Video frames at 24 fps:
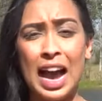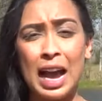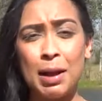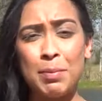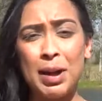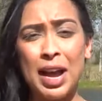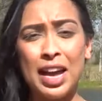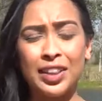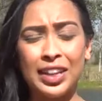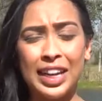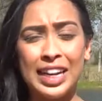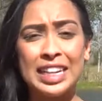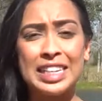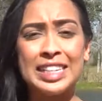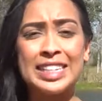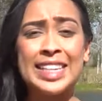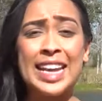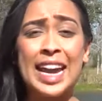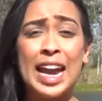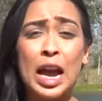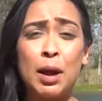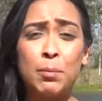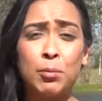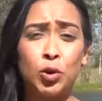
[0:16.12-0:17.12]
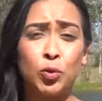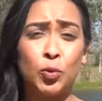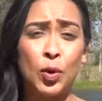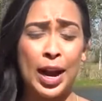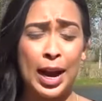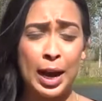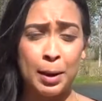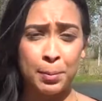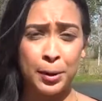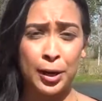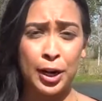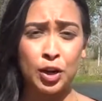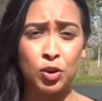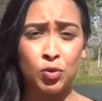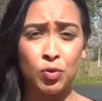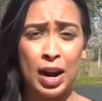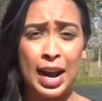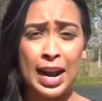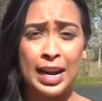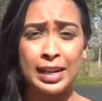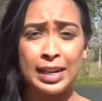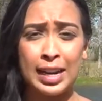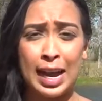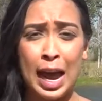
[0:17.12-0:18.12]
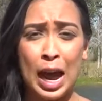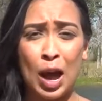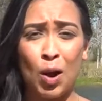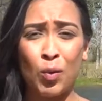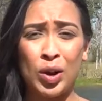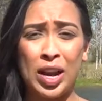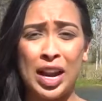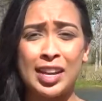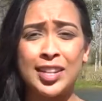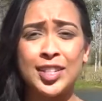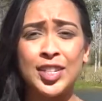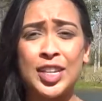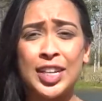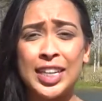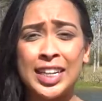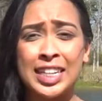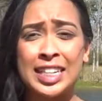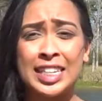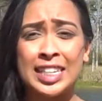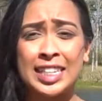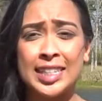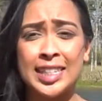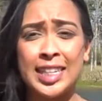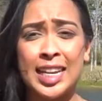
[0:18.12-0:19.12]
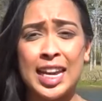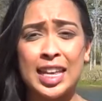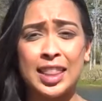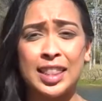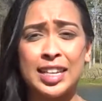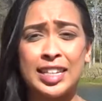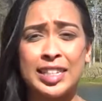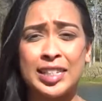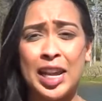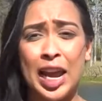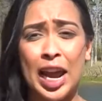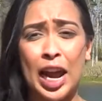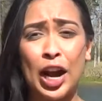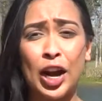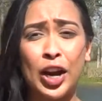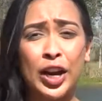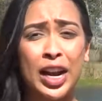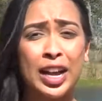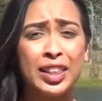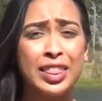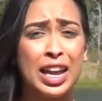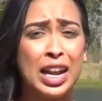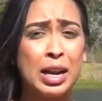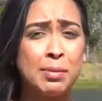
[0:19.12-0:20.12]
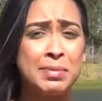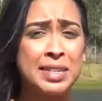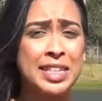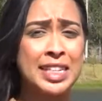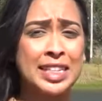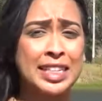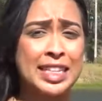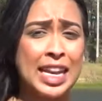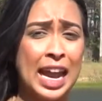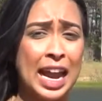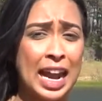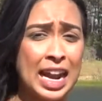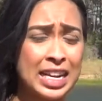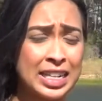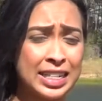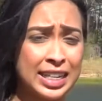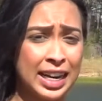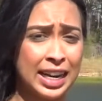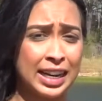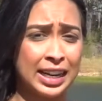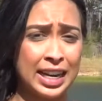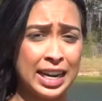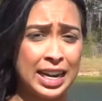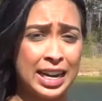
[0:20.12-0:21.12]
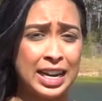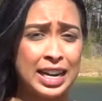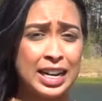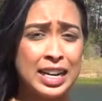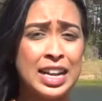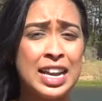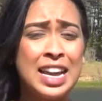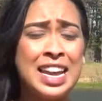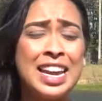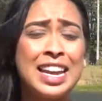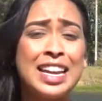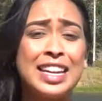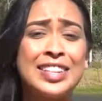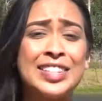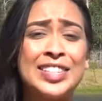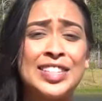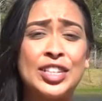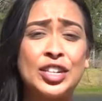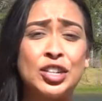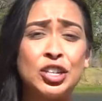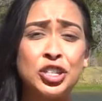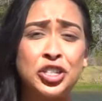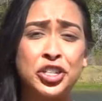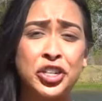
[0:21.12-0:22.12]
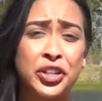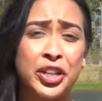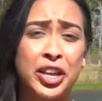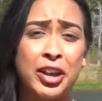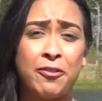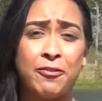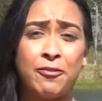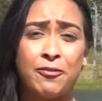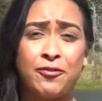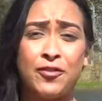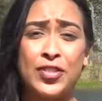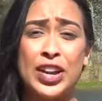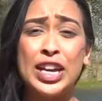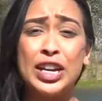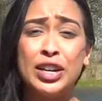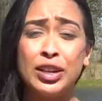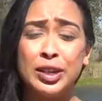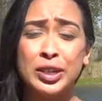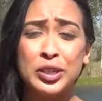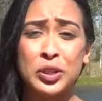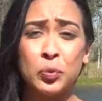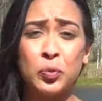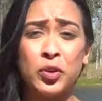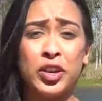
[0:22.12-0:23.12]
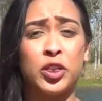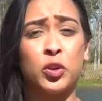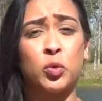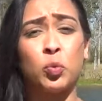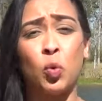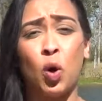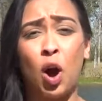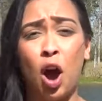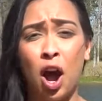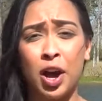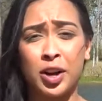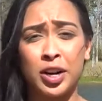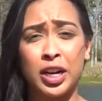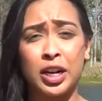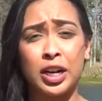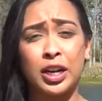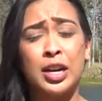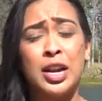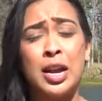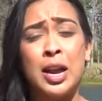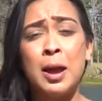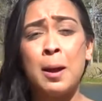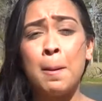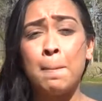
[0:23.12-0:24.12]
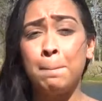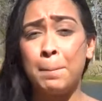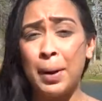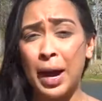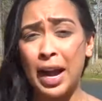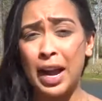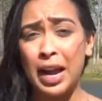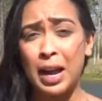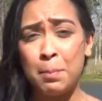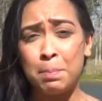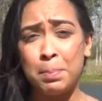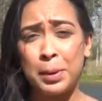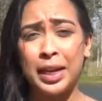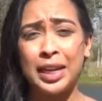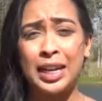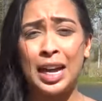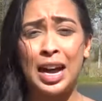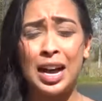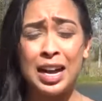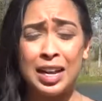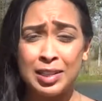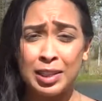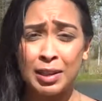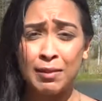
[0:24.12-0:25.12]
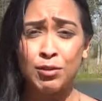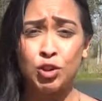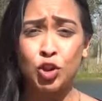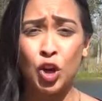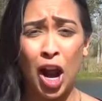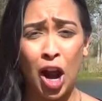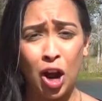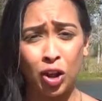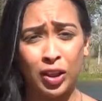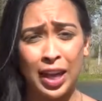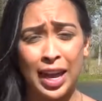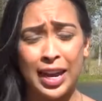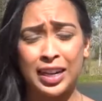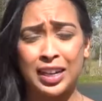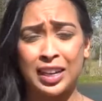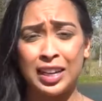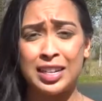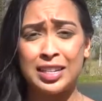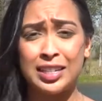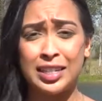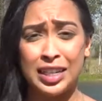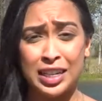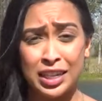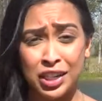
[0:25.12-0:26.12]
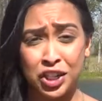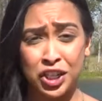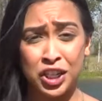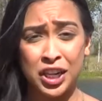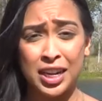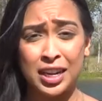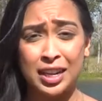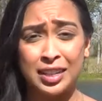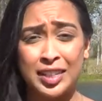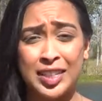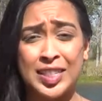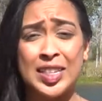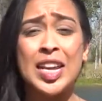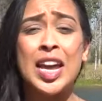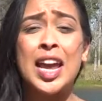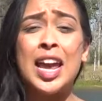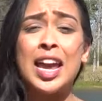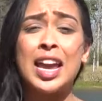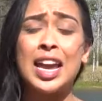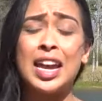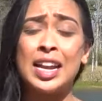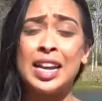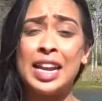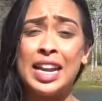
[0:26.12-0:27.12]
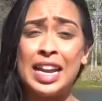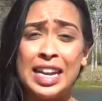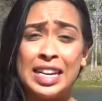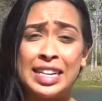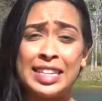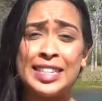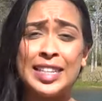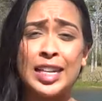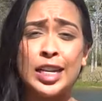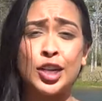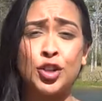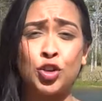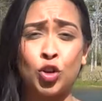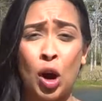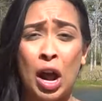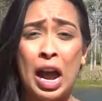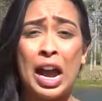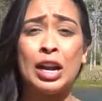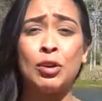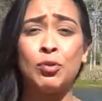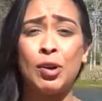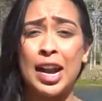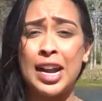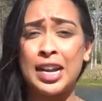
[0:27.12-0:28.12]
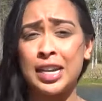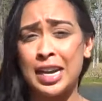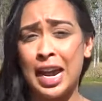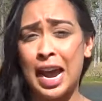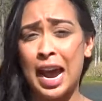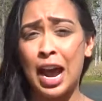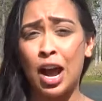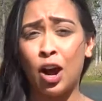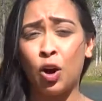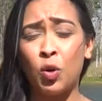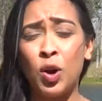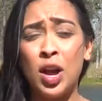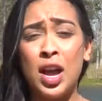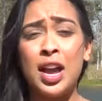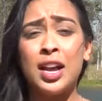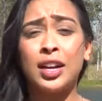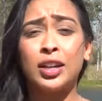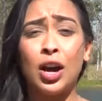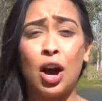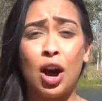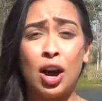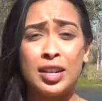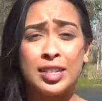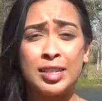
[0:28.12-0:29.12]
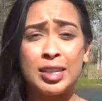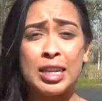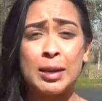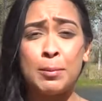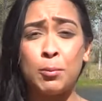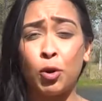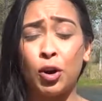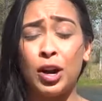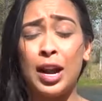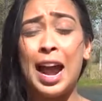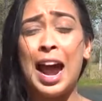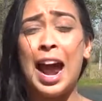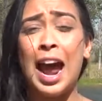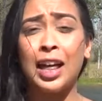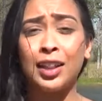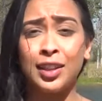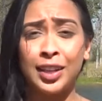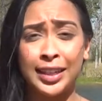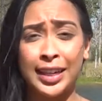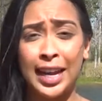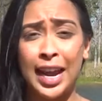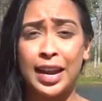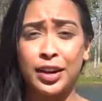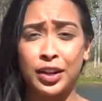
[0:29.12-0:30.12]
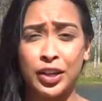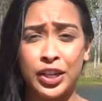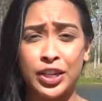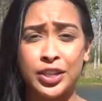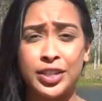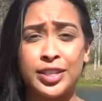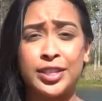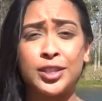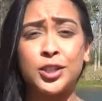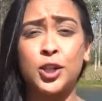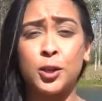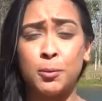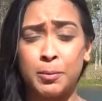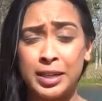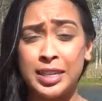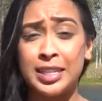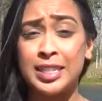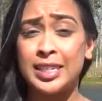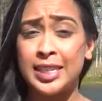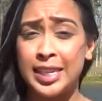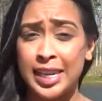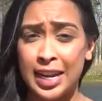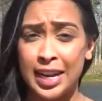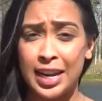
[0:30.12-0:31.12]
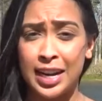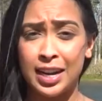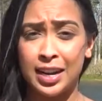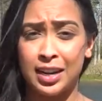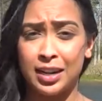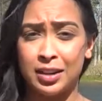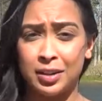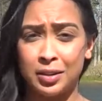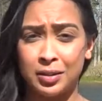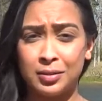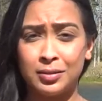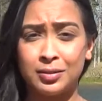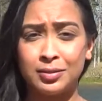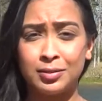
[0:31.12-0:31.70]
I'm at Lake Sam Rayburn right now, and as you can see, this area that I'm standing in is usually filled with water, but because of drought-like conditions, it is dry right now, causing more alligators to be seen.